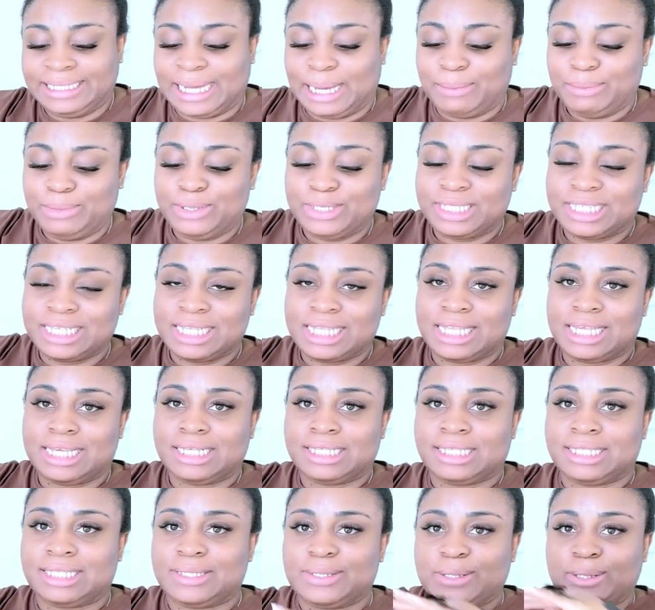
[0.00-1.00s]
I'm using
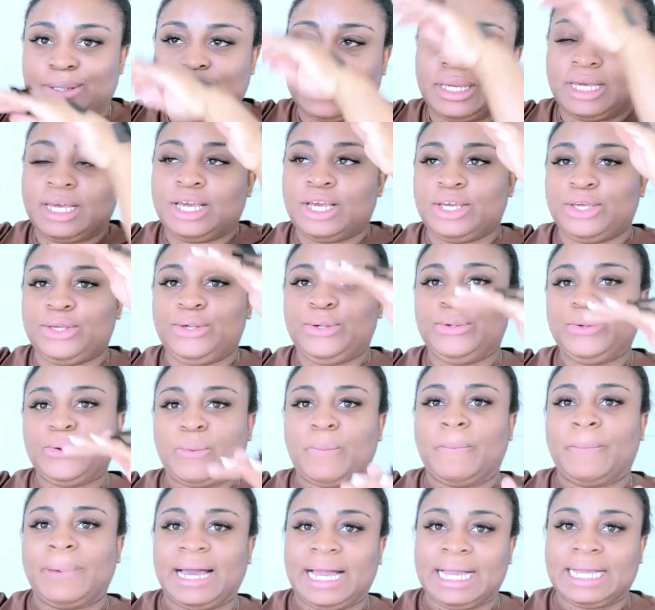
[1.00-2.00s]
this to, you know,
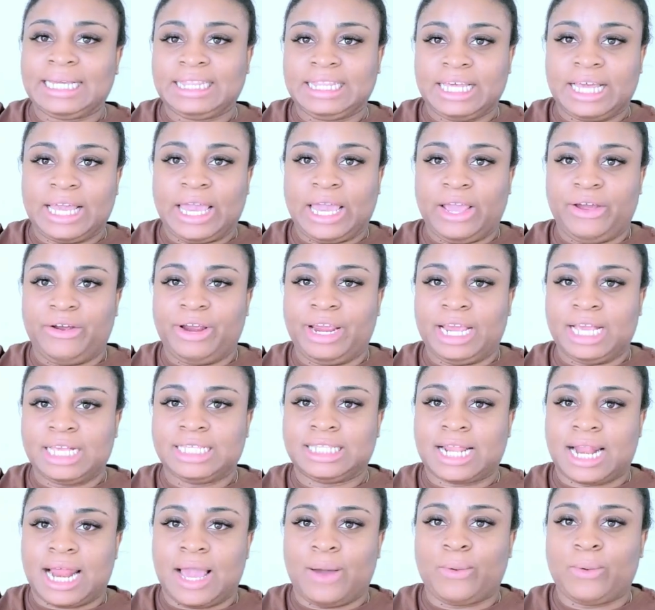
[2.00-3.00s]
mark the areas
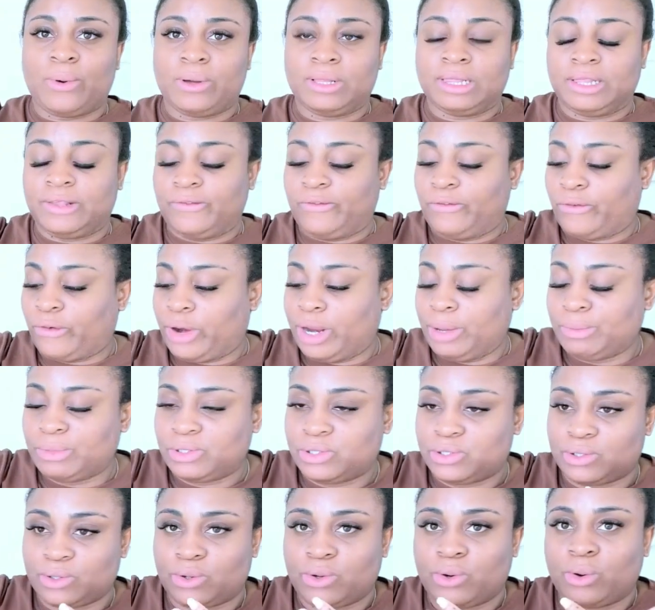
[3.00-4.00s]
that I want the frames
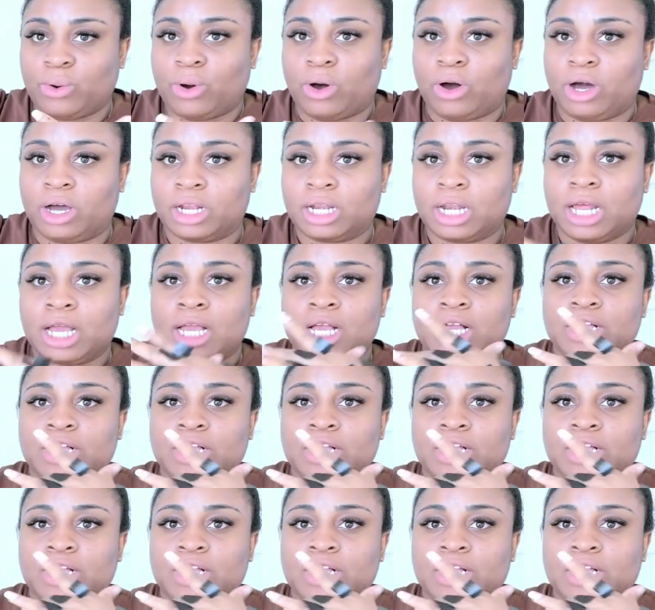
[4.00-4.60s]
to go on.